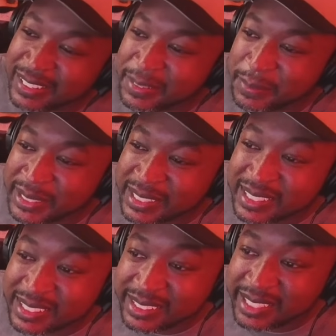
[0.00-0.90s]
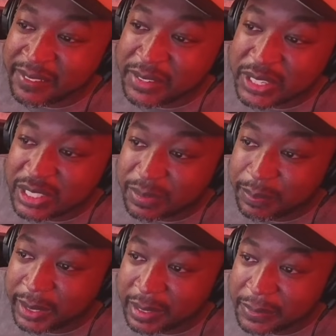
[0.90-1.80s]
But this is 70s
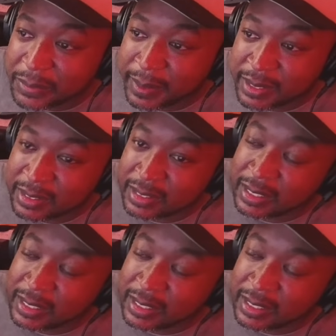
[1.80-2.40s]
pickup spacing,